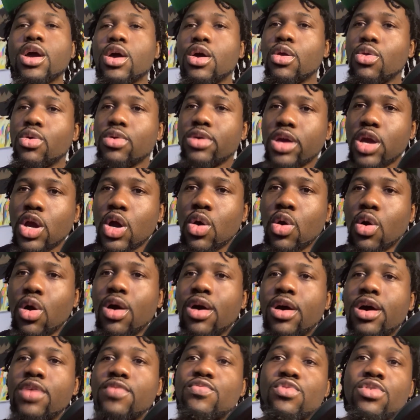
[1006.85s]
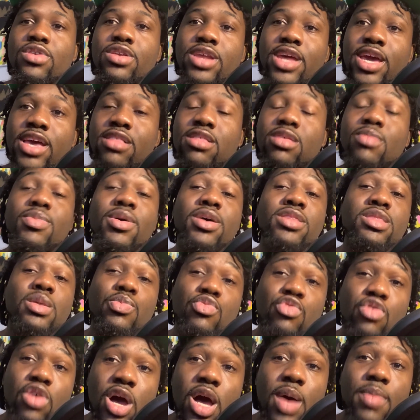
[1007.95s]
You can go on for days about the
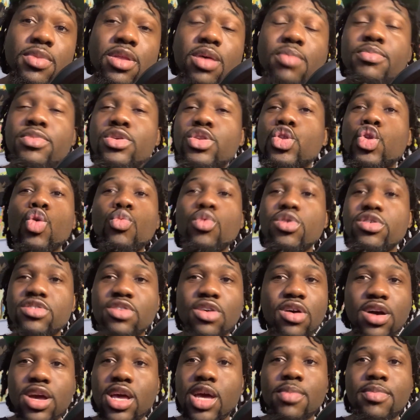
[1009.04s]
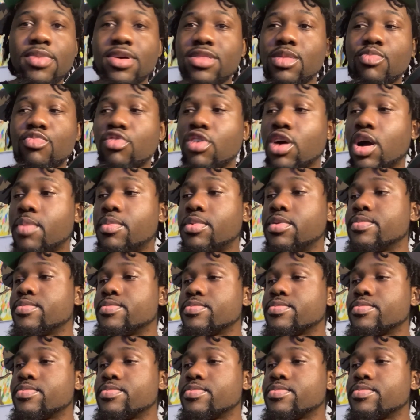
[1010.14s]
problem, but no more talking about the problem.